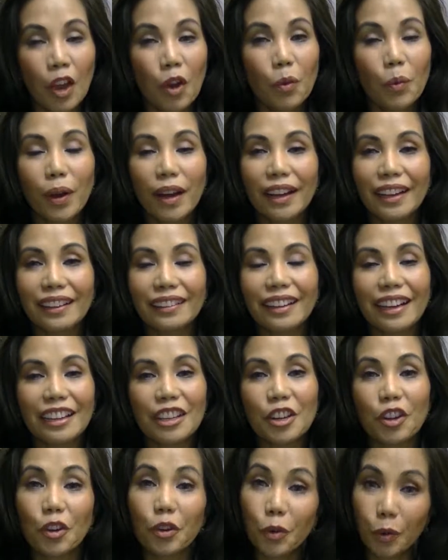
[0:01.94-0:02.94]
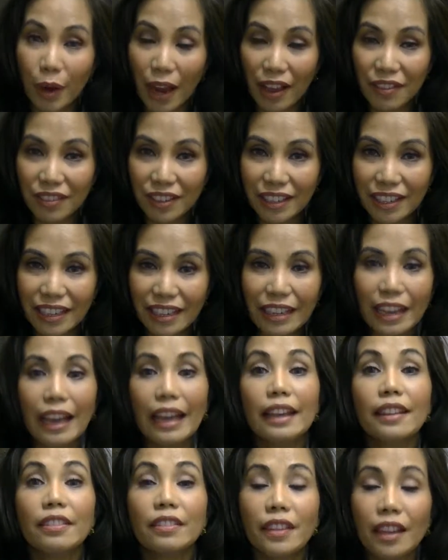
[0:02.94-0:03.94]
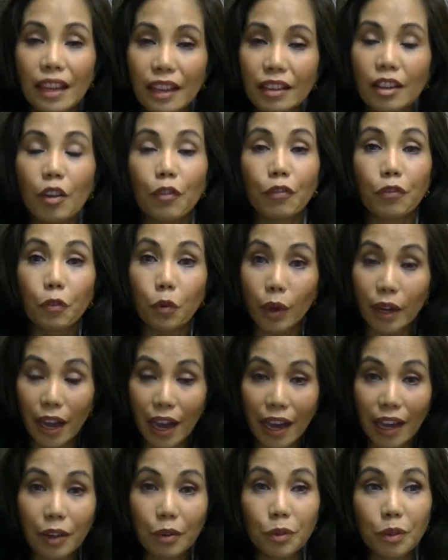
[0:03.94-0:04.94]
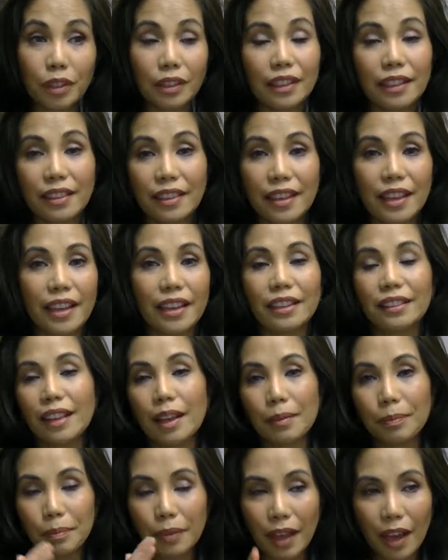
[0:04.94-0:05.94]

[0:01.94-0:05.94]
Well, you know, gravity, and then what I really think that,